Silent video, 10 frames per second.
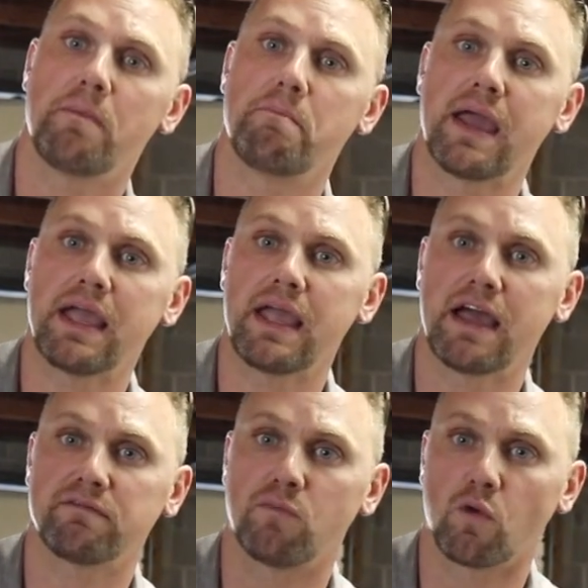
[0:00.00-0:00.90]
may
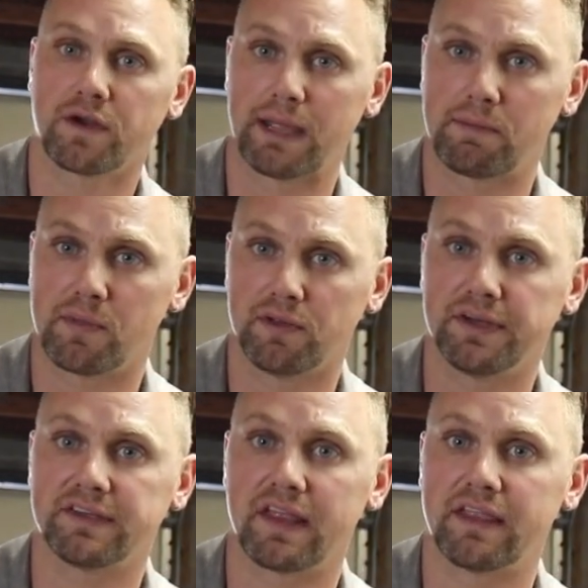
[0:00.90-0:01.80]
have more
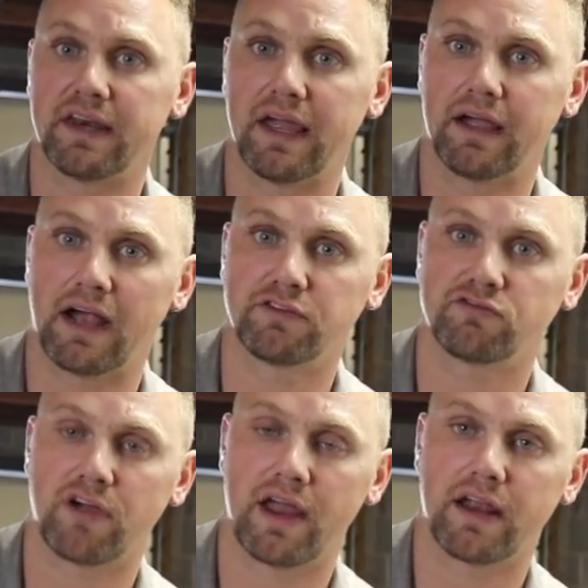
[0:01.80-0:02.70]
capabilities than a
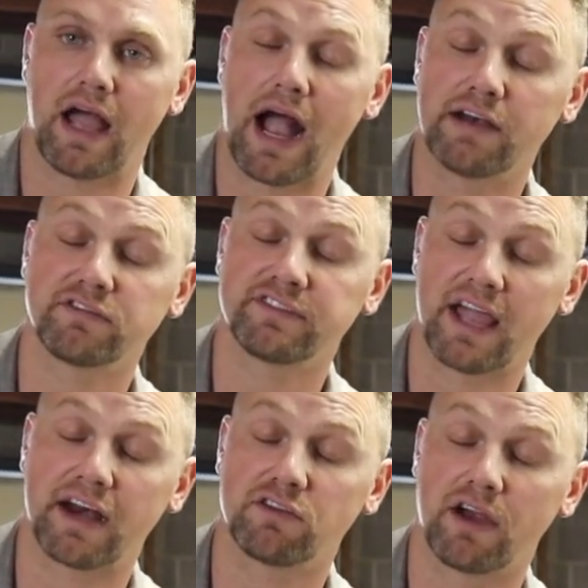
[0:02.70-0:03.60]

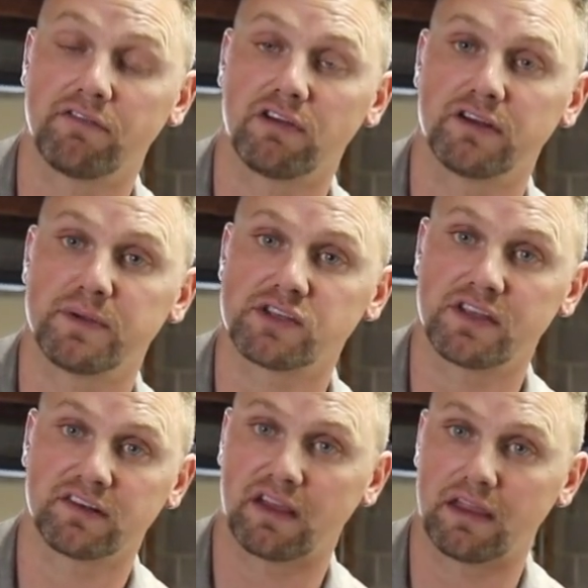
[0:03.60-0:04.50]
hydrostatic drive
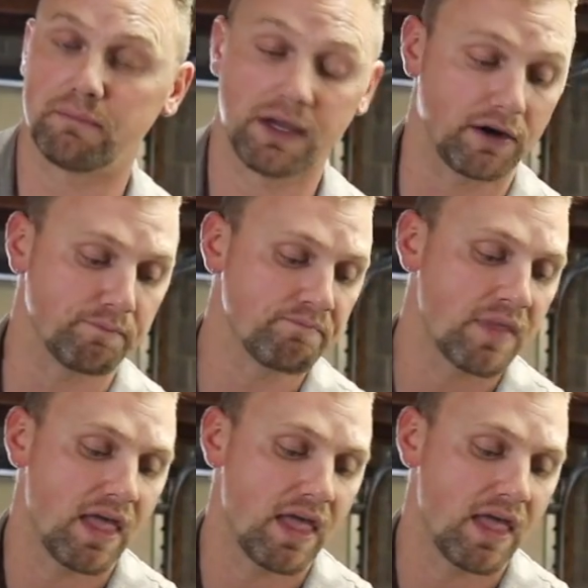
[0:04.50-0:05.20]
transmission that's slightly bigger,